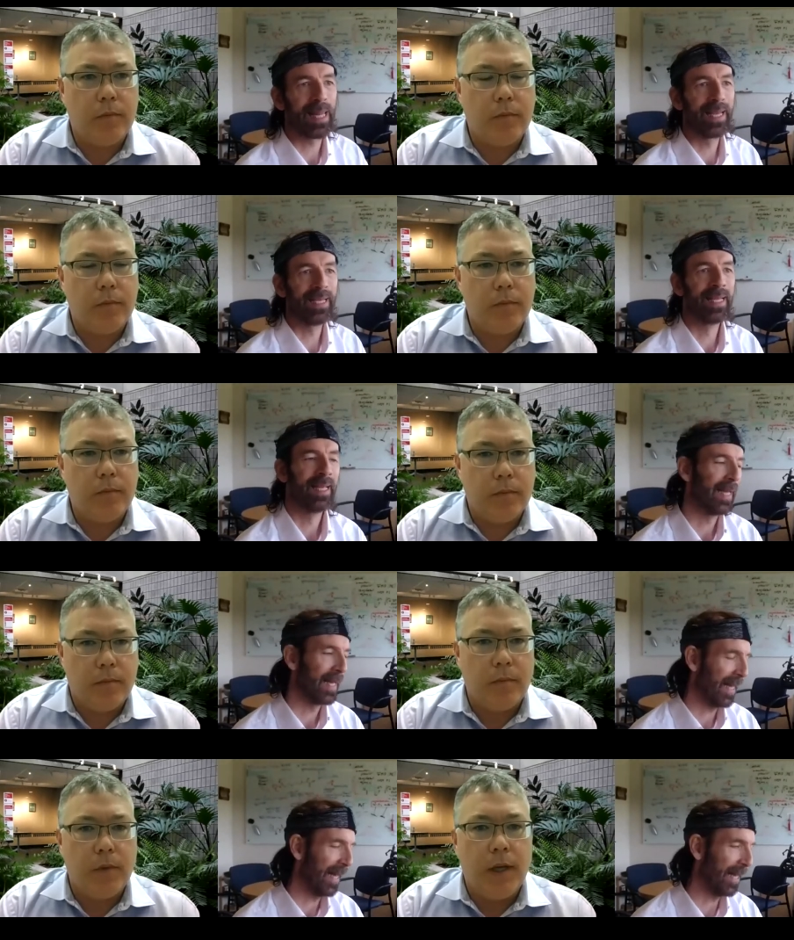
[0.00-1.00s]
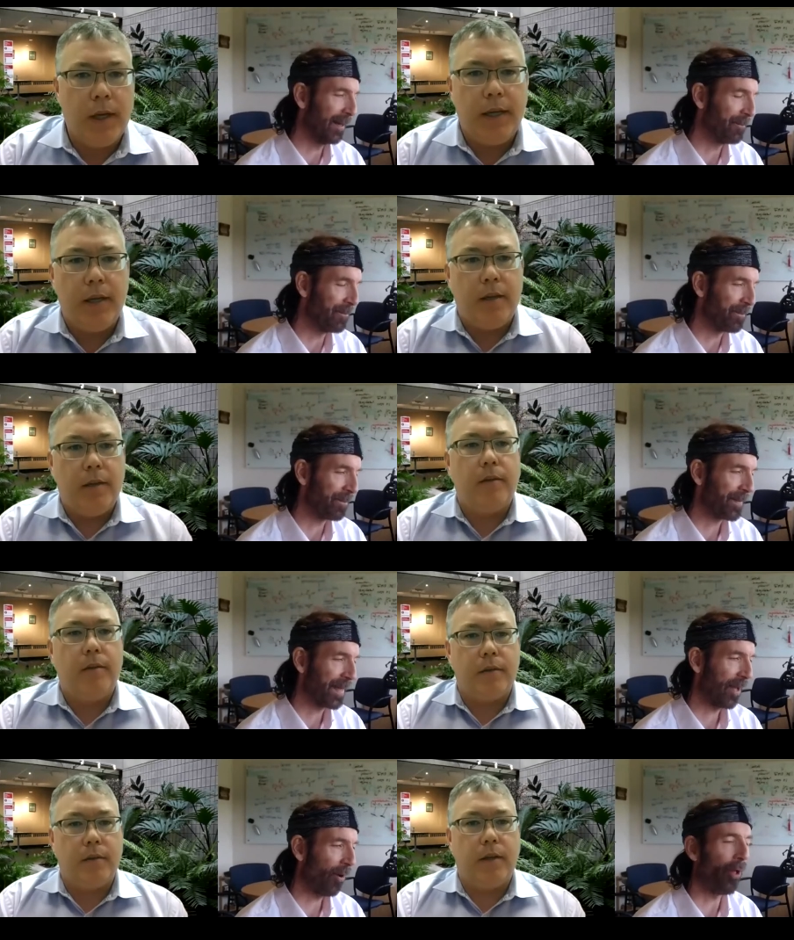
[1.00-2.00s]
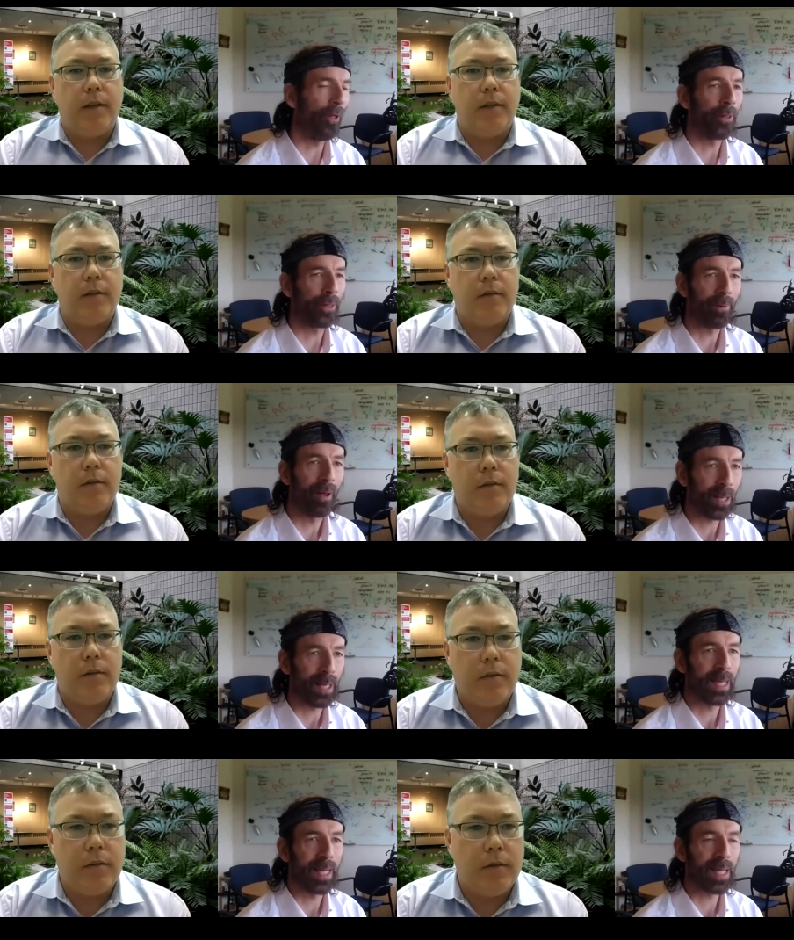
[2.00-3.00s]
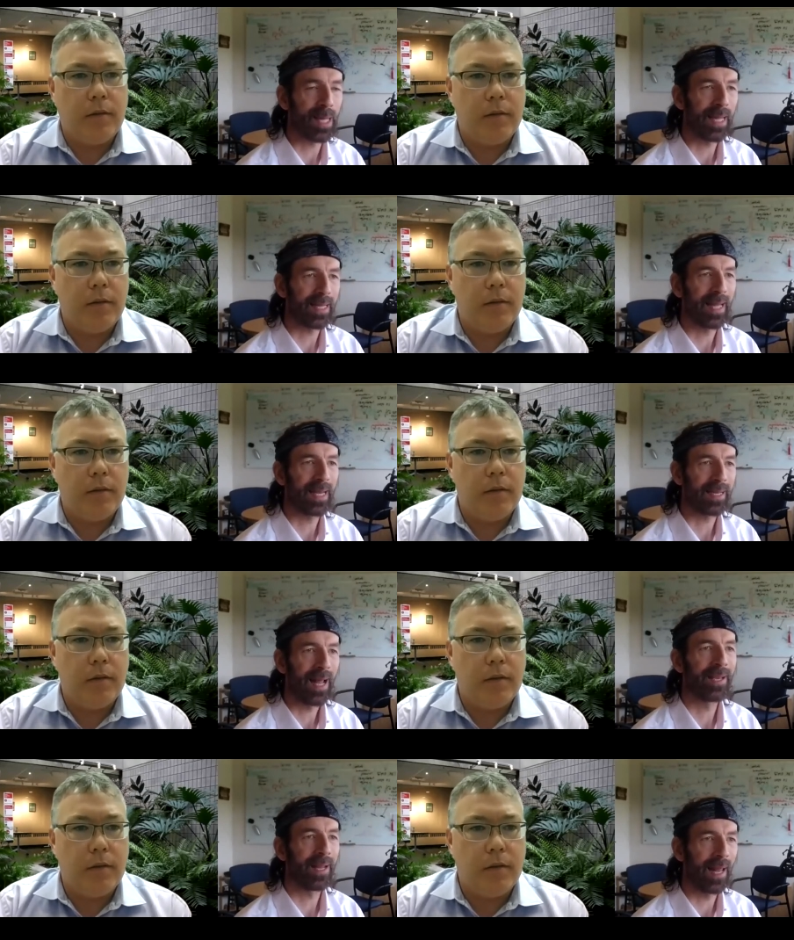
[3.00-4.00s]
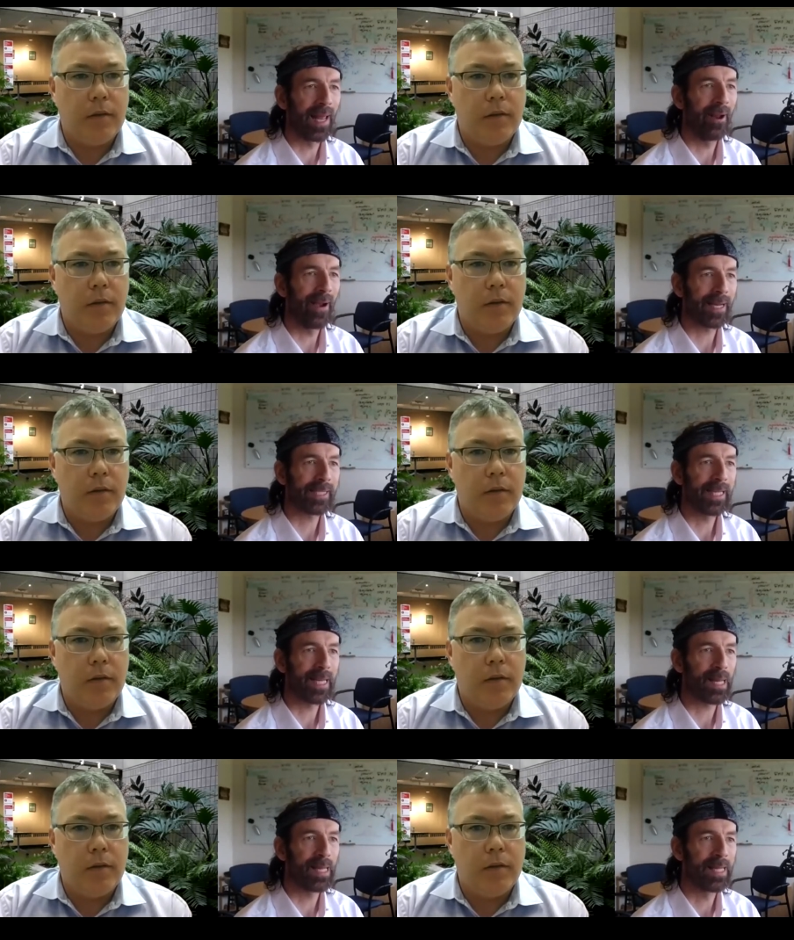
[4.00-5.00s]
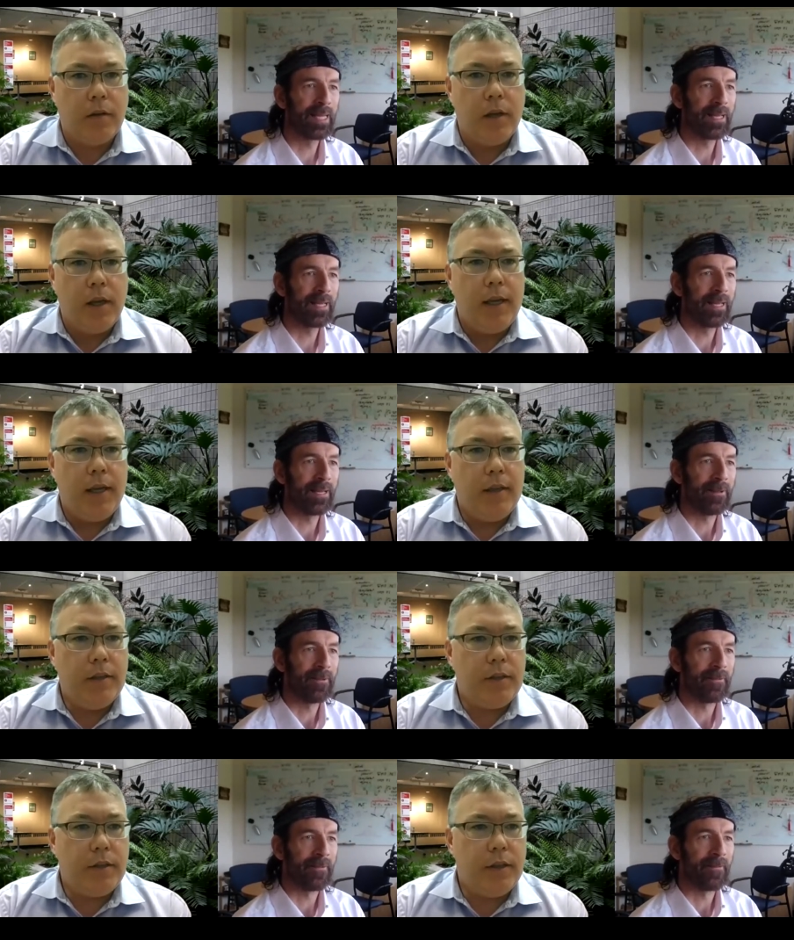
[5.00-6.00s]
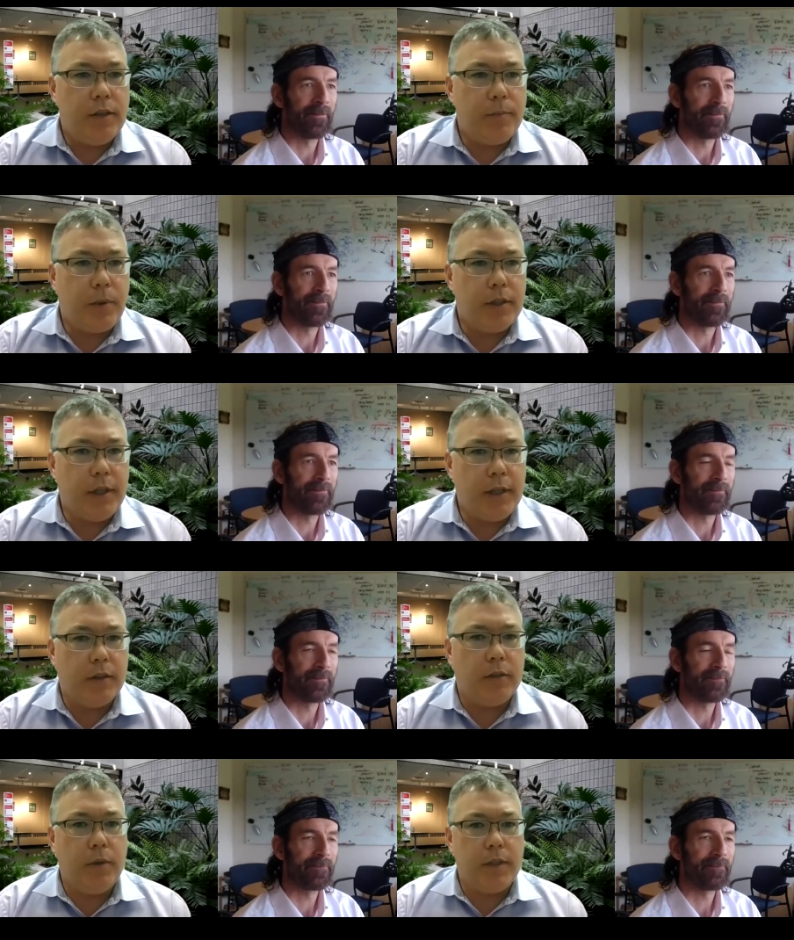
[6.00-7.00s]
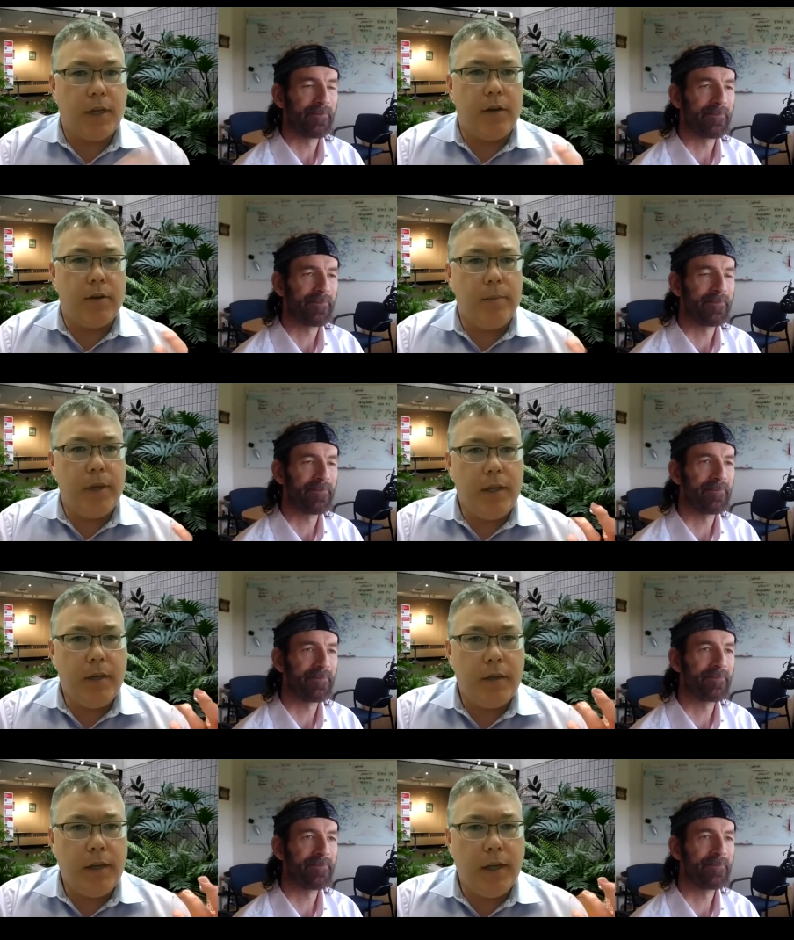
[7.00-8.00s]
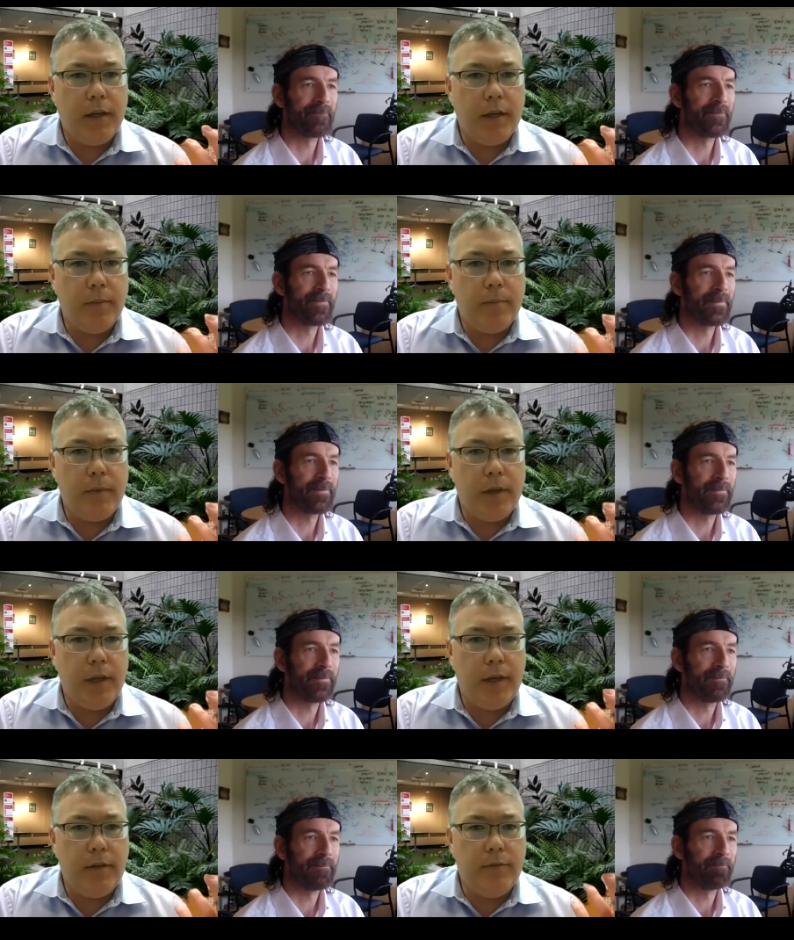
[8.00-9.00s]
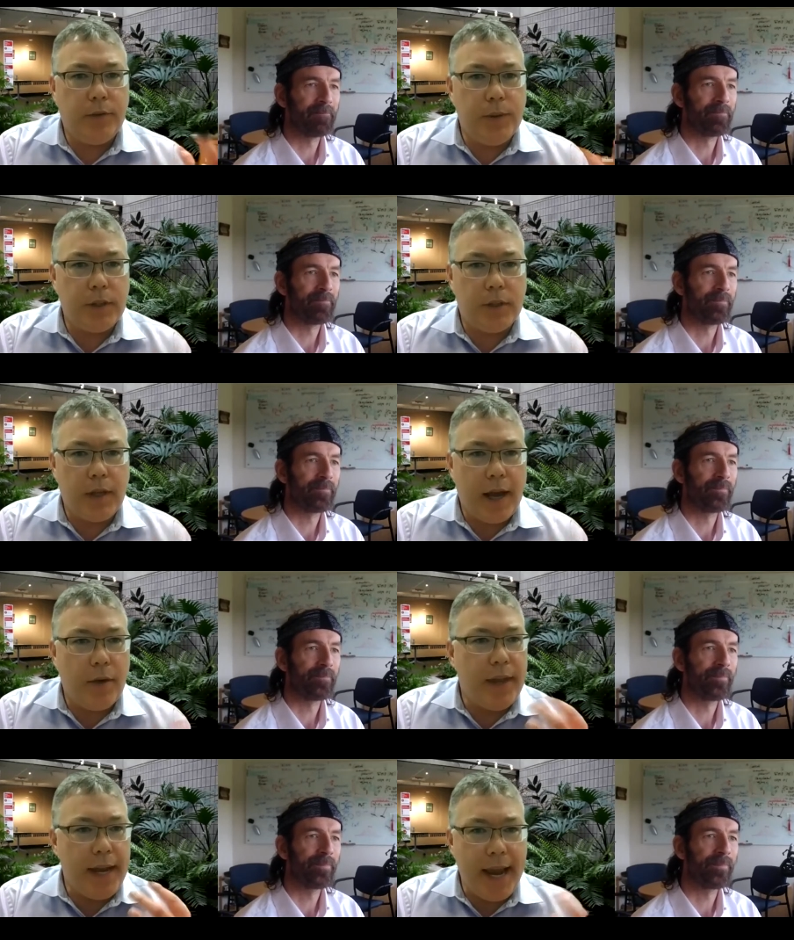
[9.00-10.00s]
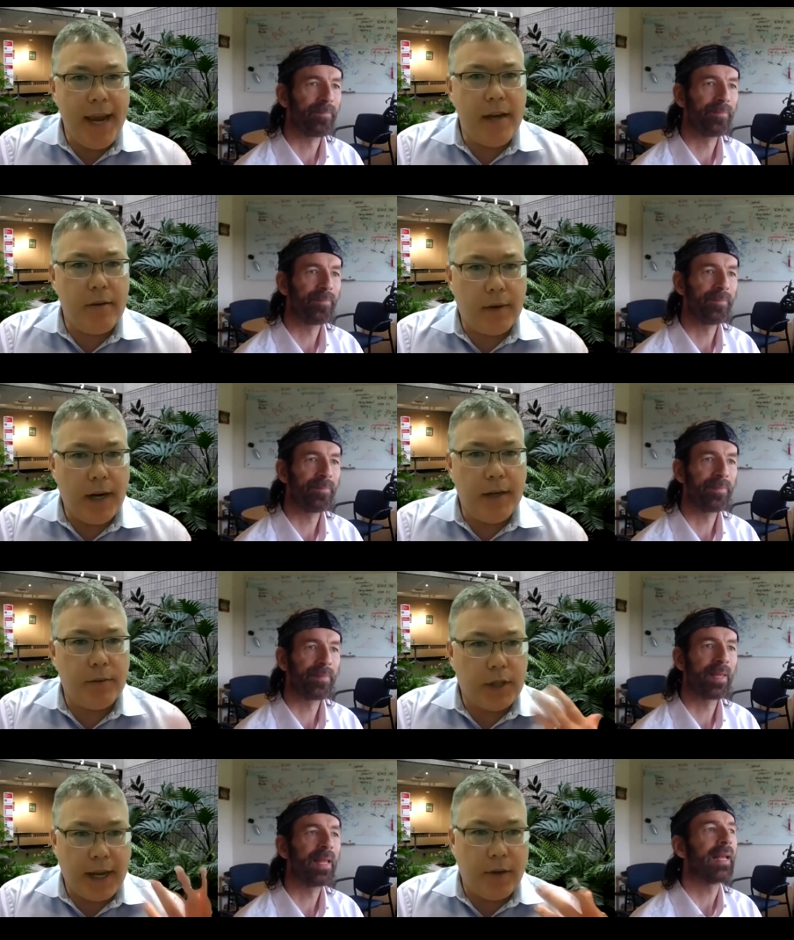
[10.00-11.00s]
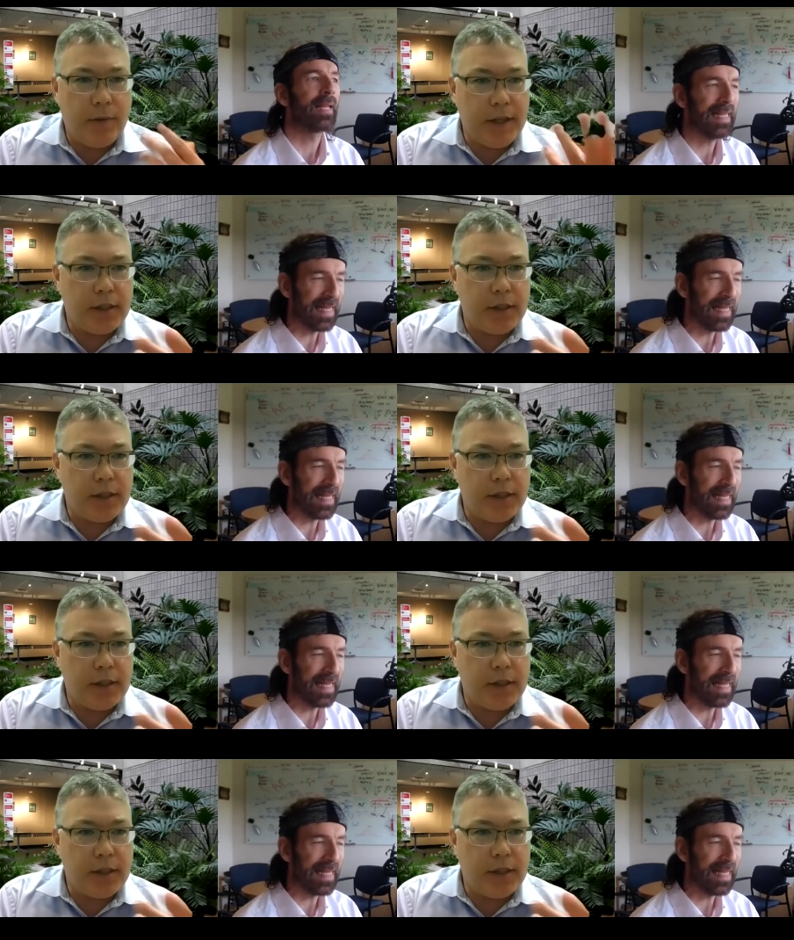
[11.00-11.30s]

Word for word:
Speaker 1: then um, all, all the processes that, that underlie our action.
Speaker 2: In this this particular one, tyramine, it um it influenced how they ate, right? It was like how they yeah,